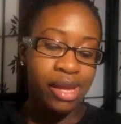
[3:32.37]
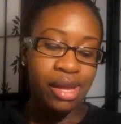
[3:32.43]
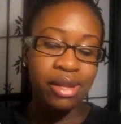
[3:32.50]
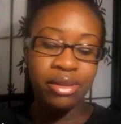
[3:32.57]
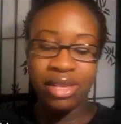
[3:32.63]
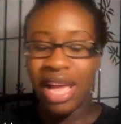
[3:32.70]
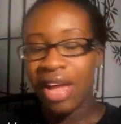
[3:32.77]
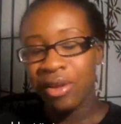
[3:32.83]

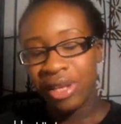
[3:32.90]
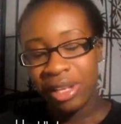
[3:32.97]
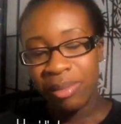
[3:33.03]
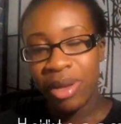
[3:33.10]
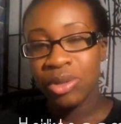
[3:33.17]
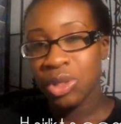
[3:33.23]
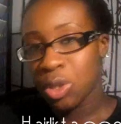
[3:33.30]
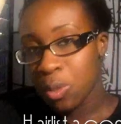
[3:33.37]
it, yeah, you need
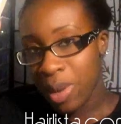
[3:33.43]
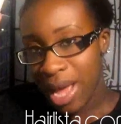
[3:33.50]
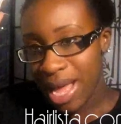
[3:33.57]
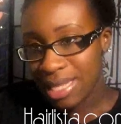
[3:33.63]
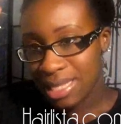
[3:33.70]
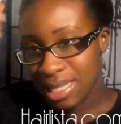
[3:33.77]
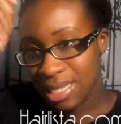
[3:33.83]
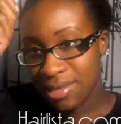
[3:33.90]
about two
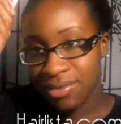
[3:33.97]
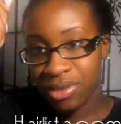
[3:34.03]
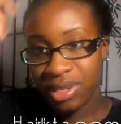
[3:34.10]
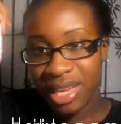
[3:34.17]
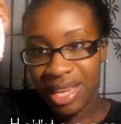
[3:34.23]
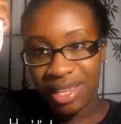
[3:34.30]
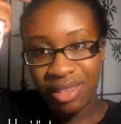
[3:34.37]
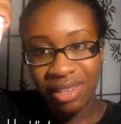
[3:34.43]
passes for
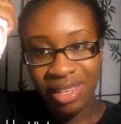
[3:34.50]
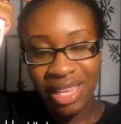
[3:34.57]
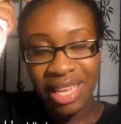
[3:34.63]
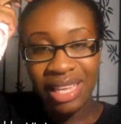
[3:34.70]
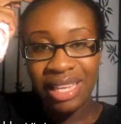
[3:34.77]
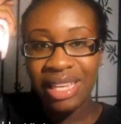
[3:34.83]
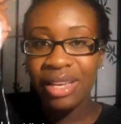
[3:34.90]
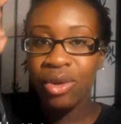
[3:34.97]
like
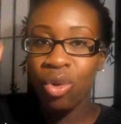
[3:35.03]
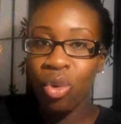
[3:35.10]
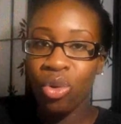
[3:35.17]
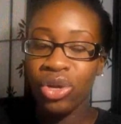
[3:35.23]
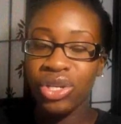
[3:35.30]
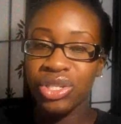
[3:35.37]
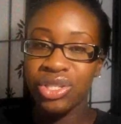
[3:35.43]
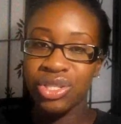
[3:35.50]
kinky,
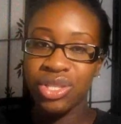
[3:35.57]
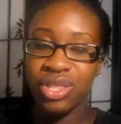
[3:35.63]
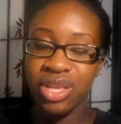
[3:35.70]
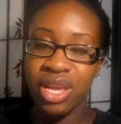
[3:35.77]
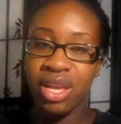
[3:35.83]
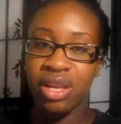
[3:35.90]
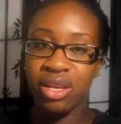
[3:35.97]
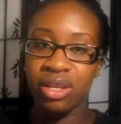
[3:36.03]
coarse,
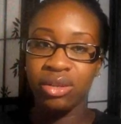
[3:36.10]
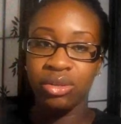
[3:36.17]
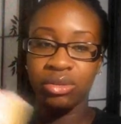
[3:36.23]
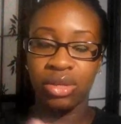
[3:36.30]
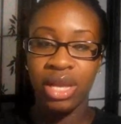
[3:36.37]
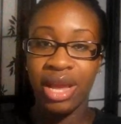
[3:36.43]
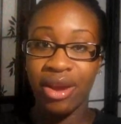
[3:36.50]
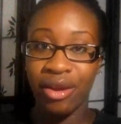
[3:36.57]
thick
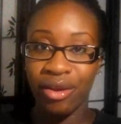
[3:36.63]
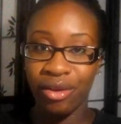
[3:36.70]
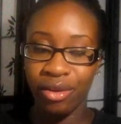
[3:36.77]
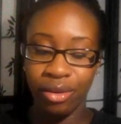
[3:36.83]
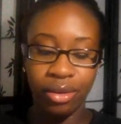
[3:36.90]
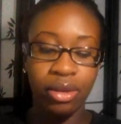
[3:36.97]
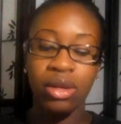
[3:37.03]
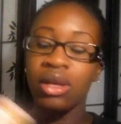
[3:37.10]

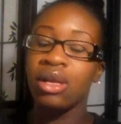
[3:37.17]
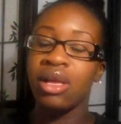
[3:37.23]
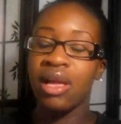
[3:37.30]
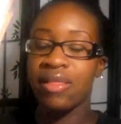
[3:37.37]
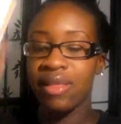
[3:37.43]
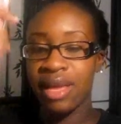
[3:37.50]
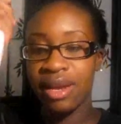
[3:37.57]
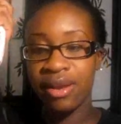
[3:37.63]
hair,
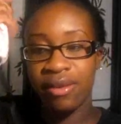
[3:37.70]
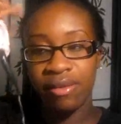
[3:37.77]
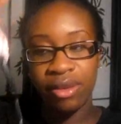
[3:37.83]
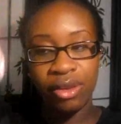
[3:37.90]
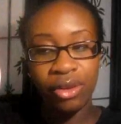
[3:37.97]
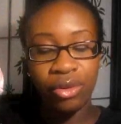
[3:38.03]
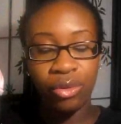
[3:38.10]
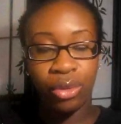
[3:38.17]
and then
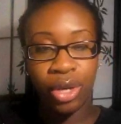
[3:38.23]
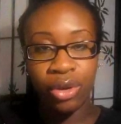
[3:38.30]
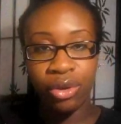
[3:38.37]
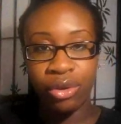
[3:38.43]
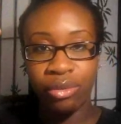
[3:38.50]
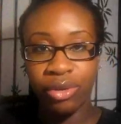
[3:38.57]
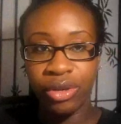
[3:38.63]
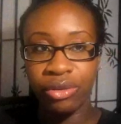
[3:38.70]
you know
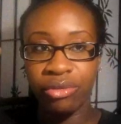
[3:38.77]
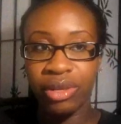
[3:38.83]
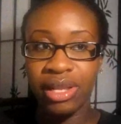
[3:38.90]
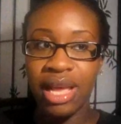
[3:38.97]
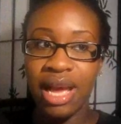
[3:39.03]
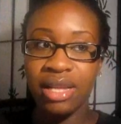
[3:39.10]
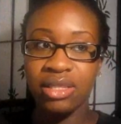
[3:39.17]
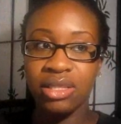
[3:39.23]
your your
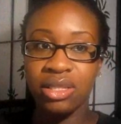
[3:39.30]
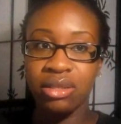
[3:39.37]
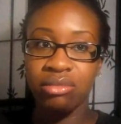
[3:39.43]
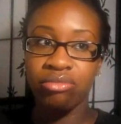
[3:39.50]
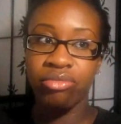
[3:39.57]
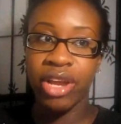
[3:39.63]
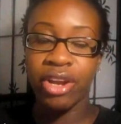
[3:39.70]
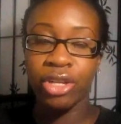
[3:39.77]
relaxed,
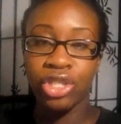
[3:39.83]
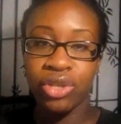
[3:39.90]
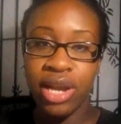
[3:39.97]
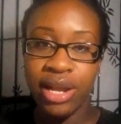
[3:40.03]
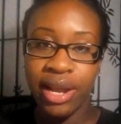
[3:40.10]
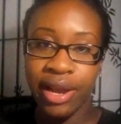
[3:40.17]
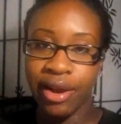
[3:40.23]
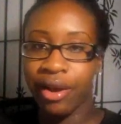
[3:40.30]
air
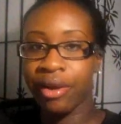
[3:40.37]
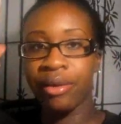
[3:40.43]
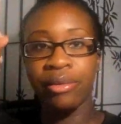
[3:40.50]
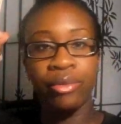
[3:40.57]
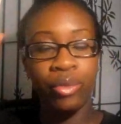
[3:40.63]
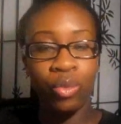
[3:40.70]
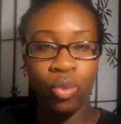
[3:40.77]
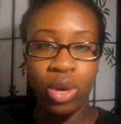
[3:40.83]
dried hair,
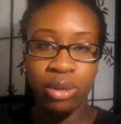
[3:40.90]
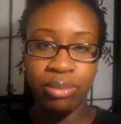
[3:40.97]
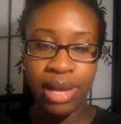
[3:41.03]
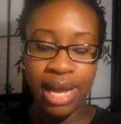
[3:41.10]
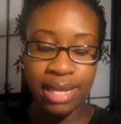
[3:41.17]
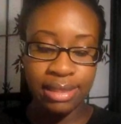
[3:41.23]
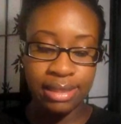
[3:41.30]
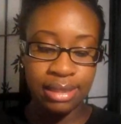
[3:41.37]
one
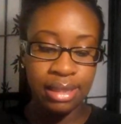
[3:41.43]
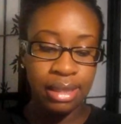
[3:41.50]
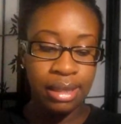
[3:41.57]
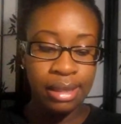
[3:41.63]
pass.